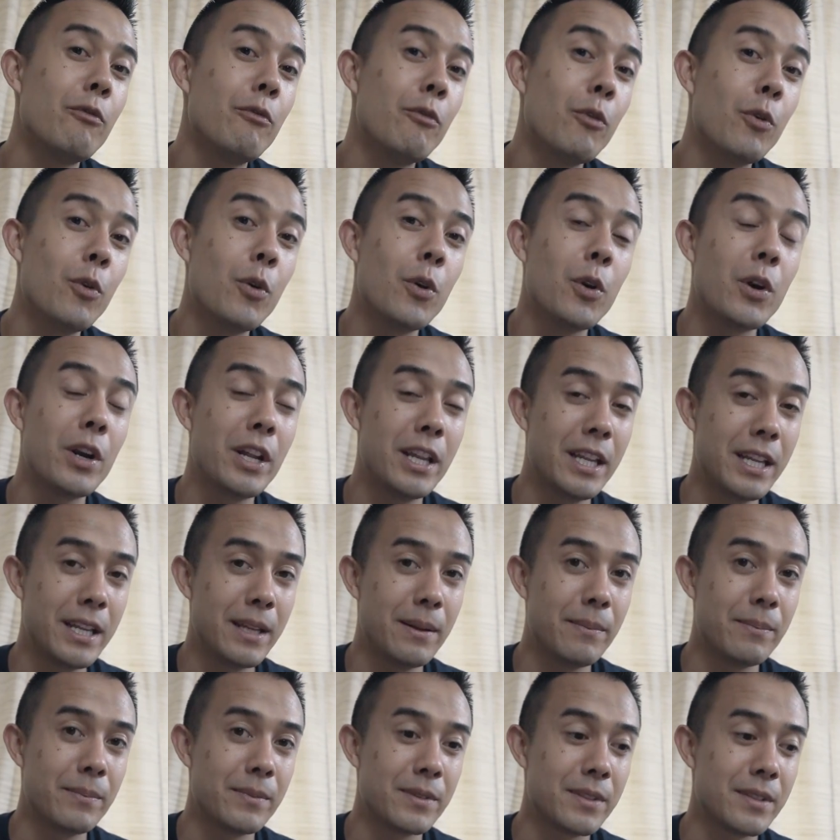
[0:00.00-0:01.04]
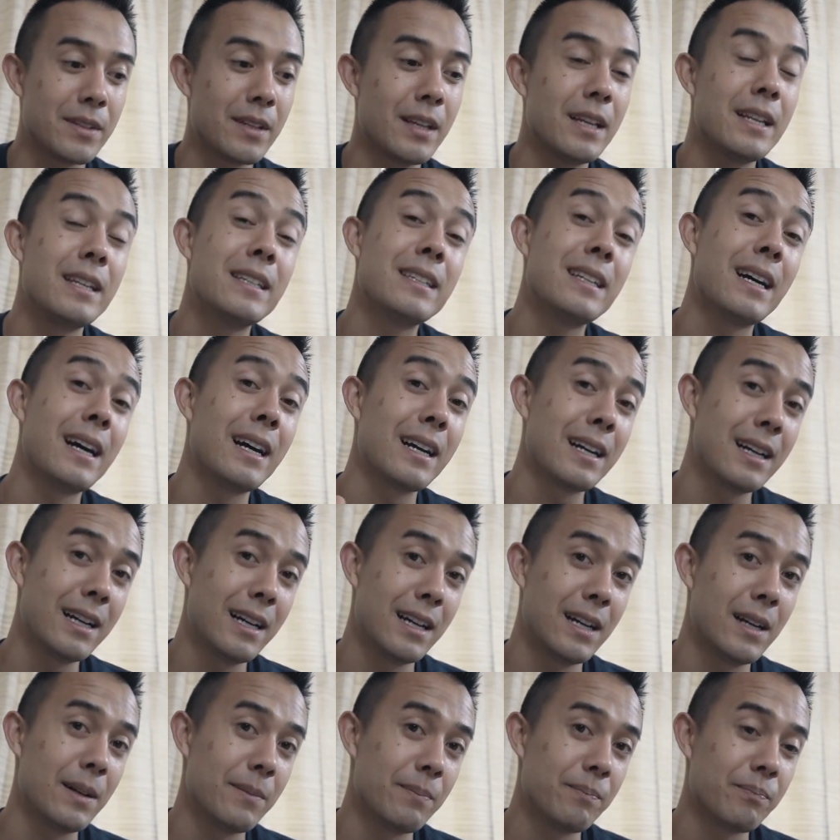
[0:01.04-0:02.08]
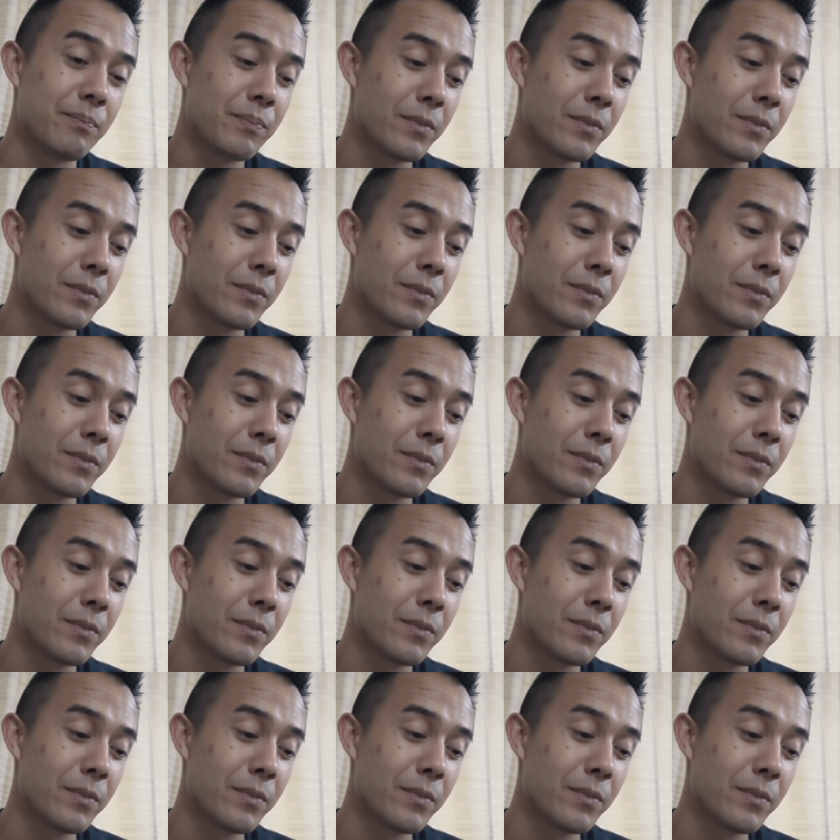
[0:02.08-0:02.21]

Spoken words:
forhims.com.